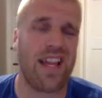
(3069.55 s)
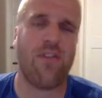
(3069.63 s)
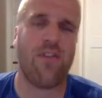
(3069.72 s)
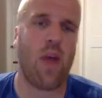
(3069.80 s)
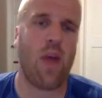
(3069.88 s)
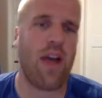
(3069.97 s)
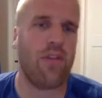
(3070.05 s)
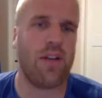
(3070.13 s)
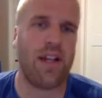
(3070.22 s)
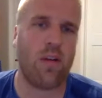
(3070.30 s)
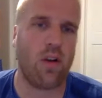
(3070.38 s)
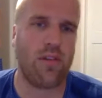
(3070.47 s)
And if you ever
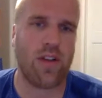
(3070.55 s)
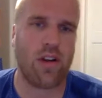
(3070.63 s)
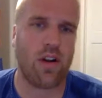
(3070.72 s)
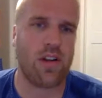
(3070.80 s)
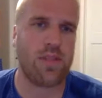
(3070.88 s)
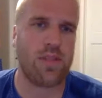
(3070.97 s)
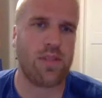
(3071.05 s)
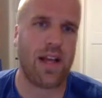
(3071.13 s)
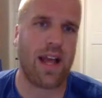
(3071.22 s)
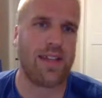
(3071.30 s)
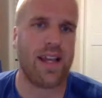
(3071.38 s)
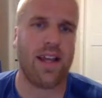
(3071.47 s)
need a word of encouragement,
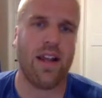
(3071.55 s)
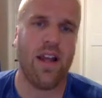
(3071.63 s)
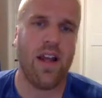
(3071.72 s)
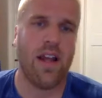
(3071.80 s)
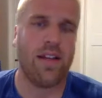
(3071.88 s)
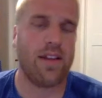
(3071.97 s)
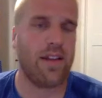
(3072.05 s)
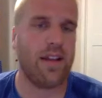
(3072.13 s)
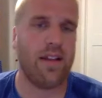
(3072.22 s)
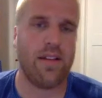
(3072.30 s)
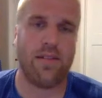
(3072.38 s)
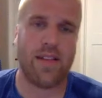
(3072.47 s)
I say it till
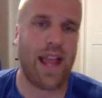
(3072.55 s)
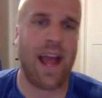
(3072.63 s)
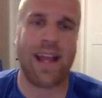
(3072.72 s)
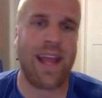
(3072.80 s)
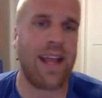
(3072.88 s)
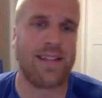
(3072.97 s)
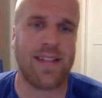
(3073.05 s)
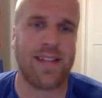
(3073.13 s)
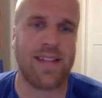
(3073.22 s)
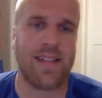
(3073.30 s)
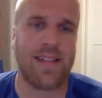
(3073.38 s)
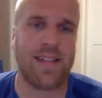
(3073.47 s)
the day I can't
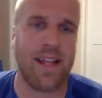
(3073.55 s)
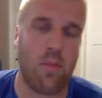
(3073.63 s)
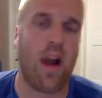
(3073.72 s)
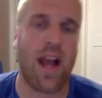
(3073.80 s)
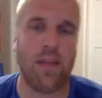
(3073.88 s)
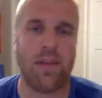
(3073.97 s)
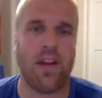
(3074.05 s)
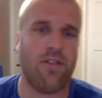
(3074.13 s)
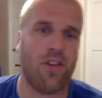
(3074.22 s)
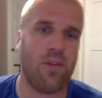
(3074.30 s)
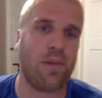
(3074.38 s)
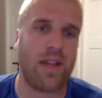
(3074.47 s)
say it anymore. I am here
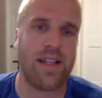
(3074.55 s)
for you.